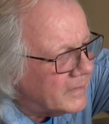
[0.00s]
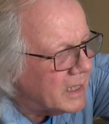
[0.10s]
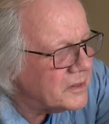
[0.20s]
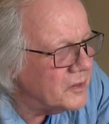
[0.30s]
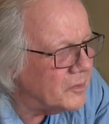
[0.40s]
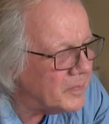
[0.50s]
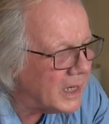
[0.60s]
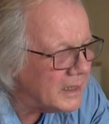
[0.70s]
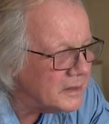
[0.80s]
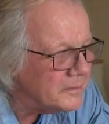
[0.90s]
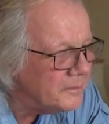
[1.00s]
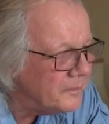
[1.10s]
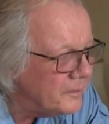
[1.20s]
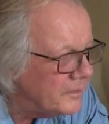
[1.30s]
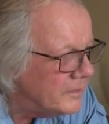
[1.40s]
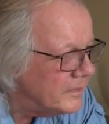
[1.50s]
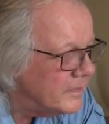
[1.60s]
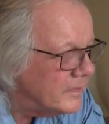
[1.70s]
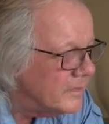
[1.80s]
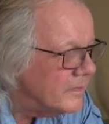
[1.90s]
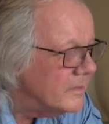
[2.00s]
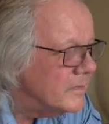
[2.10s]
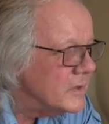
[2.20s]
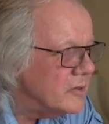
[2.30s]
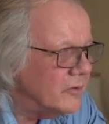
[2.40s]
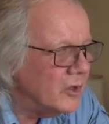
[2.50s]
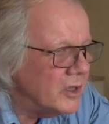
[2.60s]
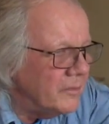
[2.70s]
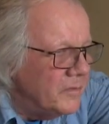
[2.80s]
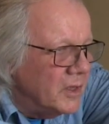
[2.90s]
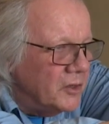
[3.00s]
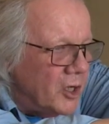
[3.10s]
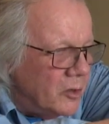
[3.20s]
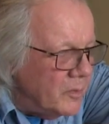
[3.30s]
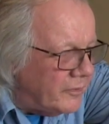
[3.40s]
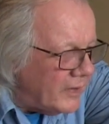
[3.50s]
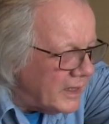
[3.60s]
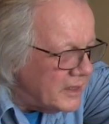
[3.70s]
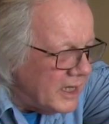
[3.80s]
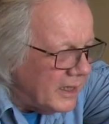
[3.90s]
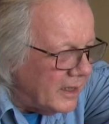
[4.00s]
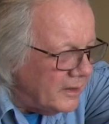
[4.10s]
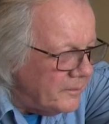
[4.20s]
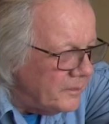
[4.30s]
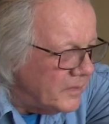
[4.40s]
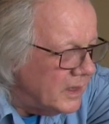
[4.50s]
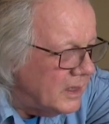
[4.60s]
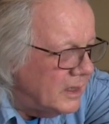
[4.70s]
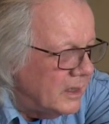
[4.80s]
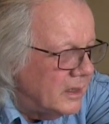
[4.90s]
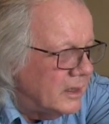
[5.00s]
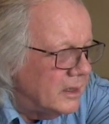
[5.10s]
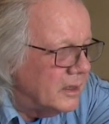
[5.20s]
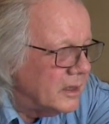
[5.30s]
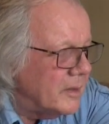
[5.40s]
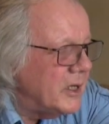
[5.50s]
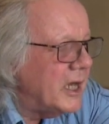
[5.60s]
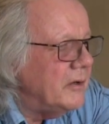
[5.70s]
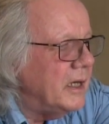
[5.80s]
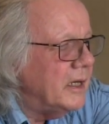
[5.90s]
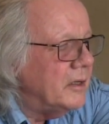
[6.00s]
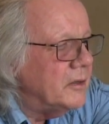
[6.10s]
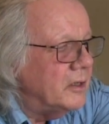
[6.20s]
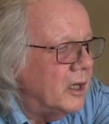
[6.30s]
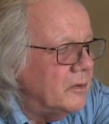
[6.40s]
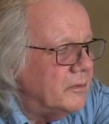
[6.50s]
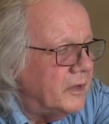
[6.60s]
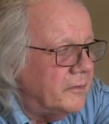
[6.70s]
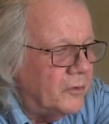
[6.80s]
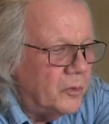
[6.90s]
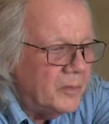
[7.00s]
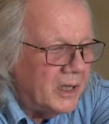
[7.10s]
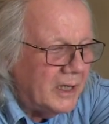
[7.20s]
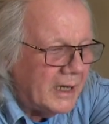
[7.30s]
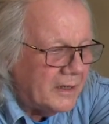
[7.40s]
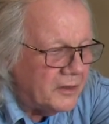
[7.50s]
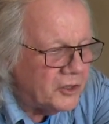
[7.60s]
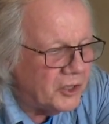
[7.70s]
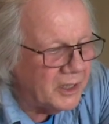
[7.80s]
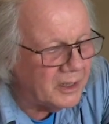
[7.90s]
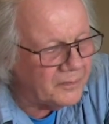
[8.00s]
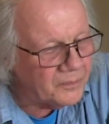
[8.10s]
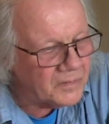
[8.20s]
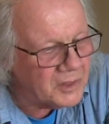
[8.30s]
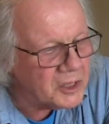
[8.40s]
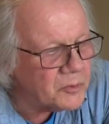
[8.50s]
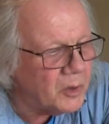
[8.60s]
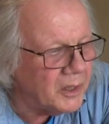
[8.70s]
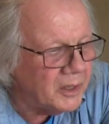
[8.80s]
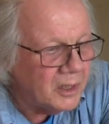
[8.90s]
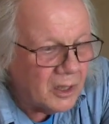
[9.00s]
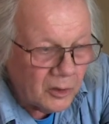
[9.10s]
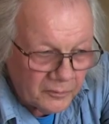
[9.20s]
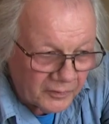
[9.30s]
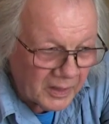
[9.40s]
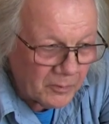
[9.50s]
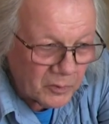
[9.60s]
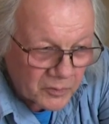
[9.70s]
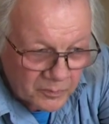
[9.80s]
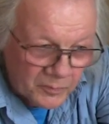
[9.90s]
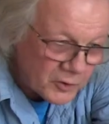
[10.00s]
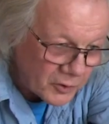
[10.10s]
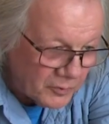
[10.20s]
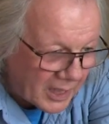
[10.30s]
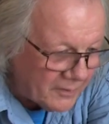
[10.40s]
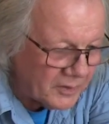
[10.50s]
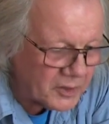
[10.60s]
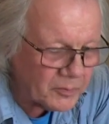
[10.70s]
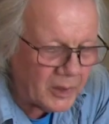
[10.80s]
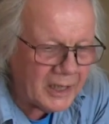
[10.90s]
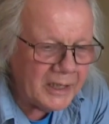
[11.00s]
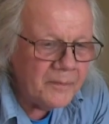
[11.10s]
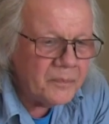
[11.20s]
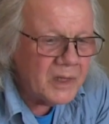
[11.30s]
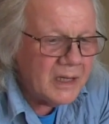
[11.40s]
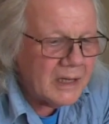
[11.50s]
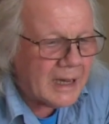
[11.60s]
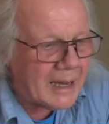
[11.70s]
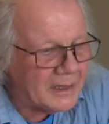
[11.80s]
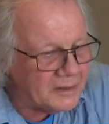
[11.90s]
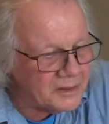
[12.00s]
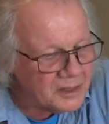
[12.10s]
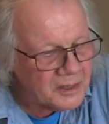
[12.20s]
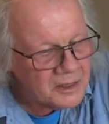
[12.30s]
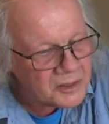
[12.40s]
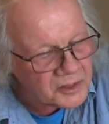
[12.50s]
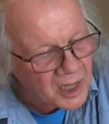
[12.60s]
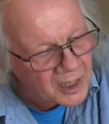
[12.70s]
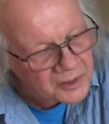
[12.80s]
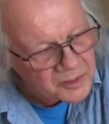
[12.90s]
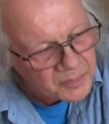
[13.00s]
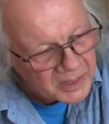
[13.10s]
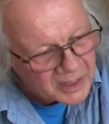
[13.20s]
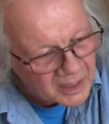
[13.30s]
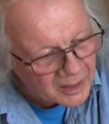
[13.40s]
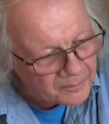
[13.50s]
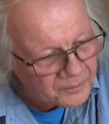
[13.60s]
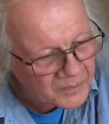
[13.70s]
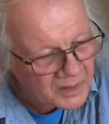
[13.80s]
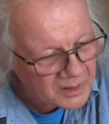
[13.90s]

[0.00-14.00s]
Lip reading: That's not bad. So we've got a dome effect here, coming out here, that will hopefully form me a layer this year. This one hopefully will shoot out this way and start to become